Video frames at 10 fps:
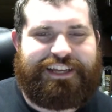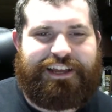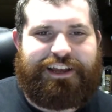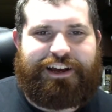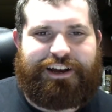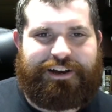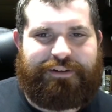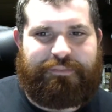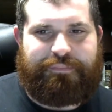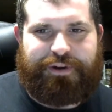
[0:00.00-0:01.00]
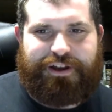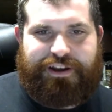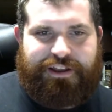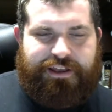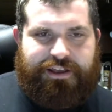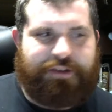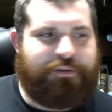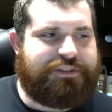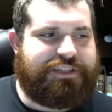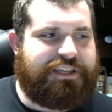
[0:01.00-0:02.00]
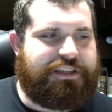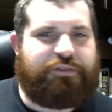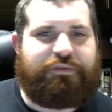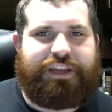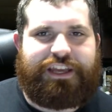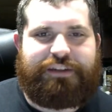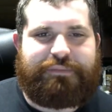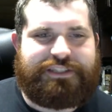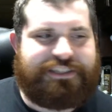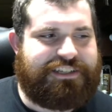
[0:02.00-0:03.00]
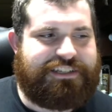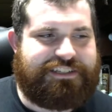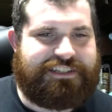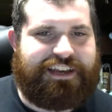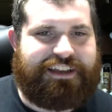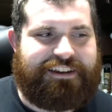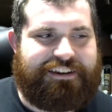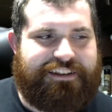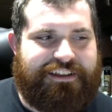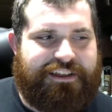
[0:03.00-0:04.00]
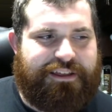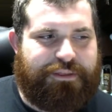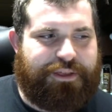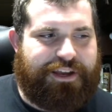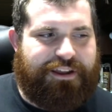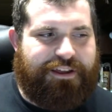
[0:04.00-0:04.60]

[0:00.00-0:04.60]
But it was like unanimously decided that